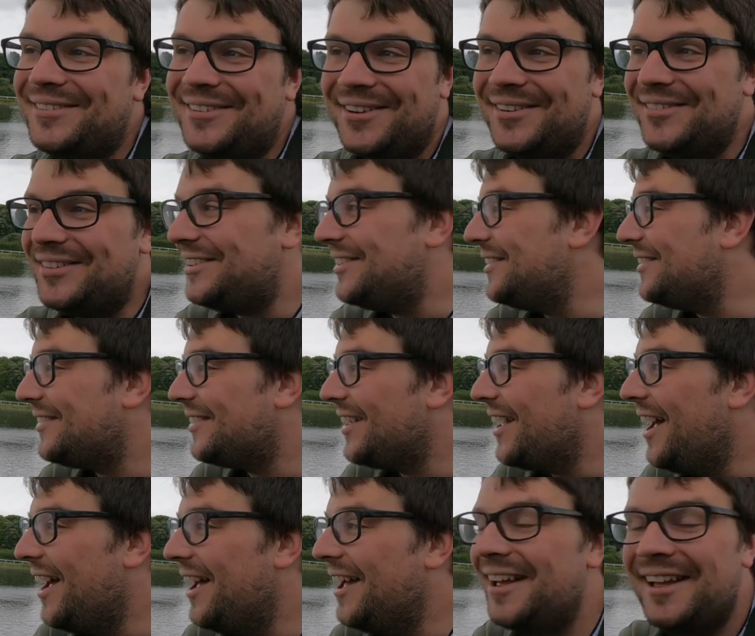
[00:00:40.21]
so this is
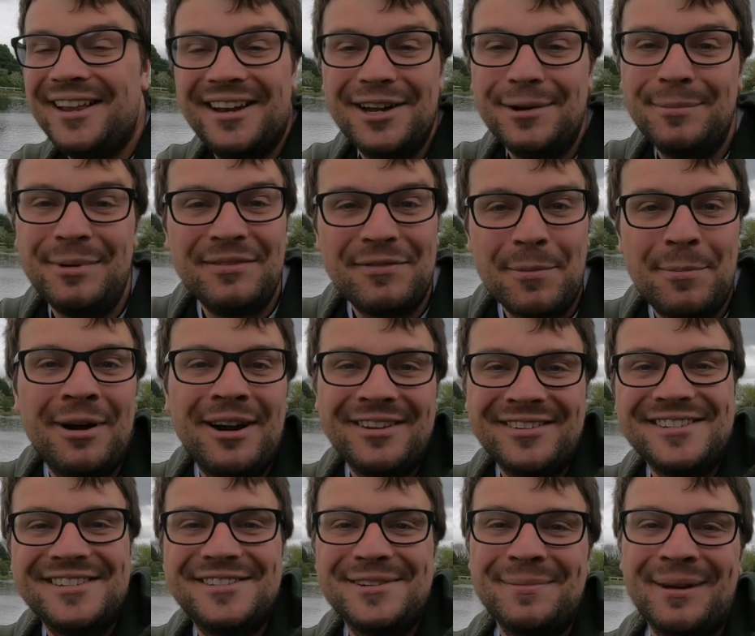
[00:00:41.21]
a little bit of a
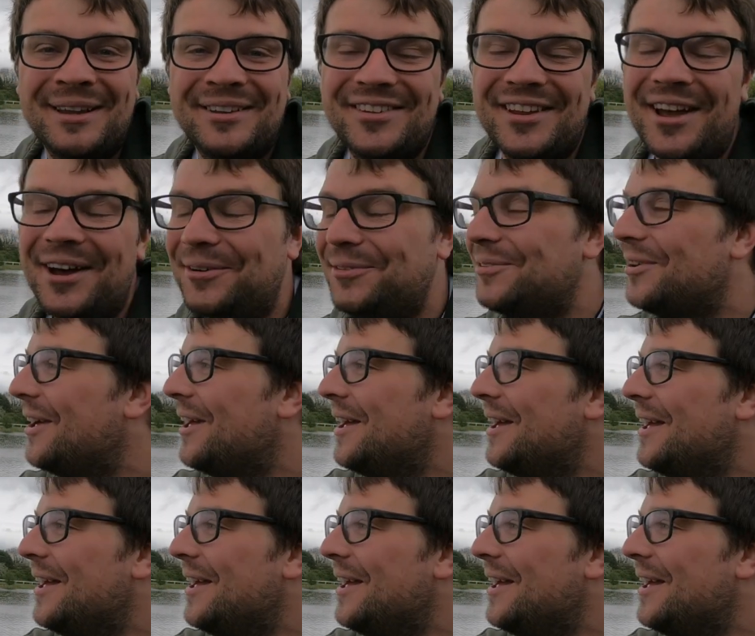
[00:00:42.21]
present to myself.